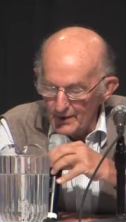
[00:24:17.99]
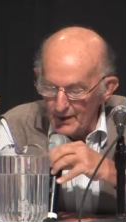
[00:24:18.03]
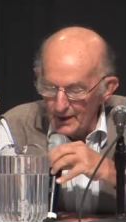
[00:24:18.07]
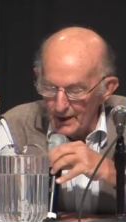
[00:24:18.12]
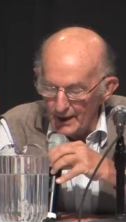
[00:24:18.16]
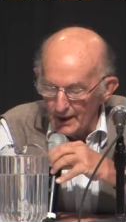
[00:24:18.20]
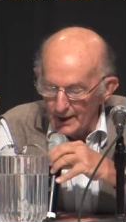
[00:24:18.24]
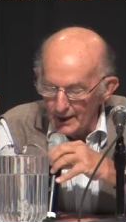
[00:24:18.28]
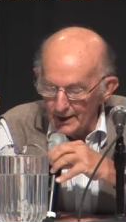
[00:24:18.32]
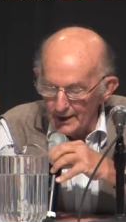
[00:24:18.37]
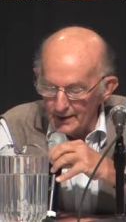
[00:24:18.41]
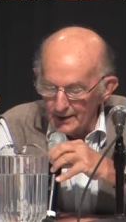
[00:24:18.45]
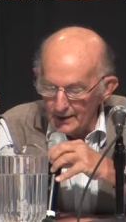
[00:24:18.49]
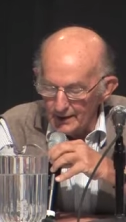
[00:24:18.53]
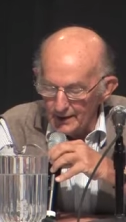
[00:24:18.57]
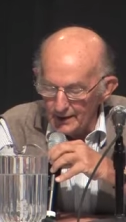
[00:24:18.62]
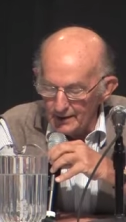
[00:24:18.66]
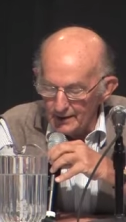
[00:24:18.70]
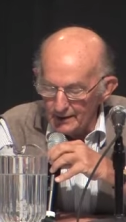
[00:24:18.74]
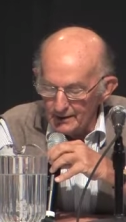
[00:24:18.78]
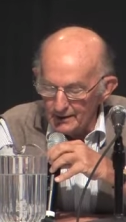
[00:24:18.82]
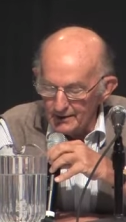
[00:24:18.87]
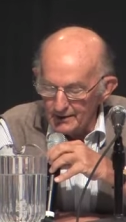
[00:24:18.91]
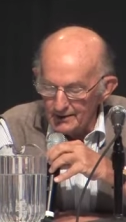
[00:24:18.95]
I
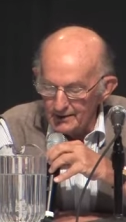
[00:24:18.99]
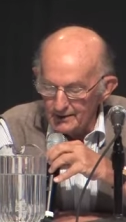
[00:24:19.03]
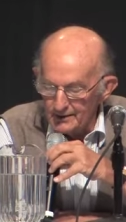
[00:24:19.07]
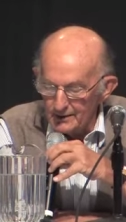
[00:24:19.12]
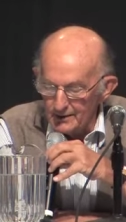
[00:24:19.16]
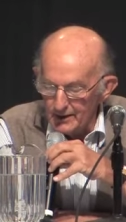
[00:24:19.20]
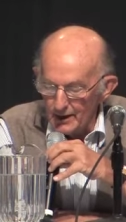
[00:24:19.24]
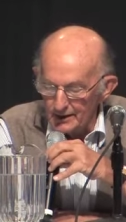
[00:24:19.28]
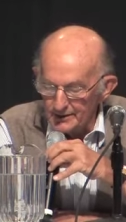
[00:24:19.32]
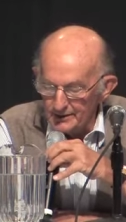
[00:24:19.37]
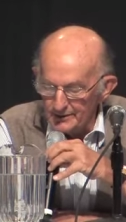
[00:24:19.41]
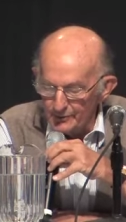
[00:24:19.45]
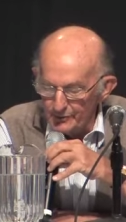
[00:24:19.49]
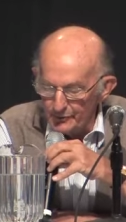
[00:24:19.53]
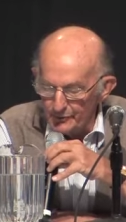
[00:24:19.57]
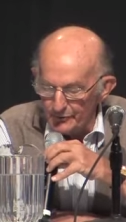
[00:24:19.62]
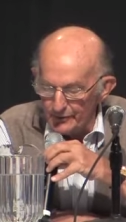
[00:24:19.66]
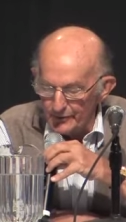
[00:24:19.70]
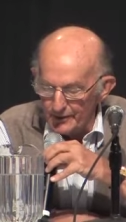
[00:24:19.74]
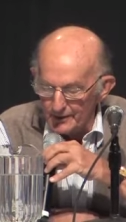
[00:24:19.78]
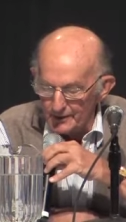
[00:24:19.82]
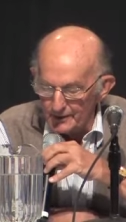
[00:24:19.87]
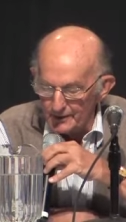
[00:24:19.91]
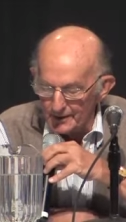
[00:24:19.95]
uh, got the
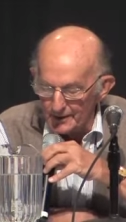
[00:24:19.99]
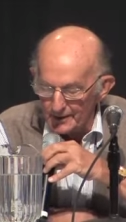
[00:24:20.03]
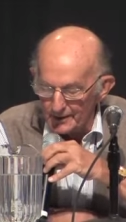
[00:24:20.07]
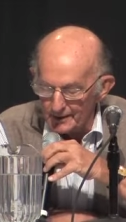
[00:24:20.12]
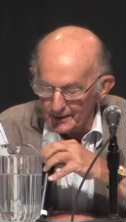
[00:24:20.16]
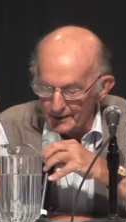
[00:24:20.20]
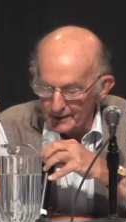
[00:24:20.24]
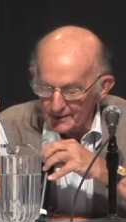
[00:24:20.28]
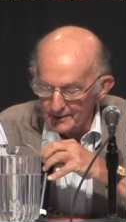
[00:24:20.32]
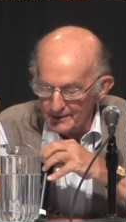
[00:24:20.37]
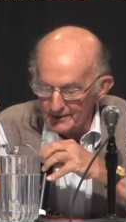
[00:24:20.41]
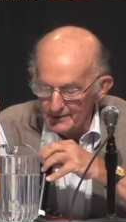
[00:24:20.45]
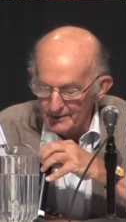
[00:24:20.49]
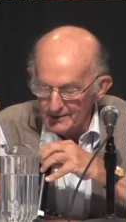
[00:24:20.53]
feeling,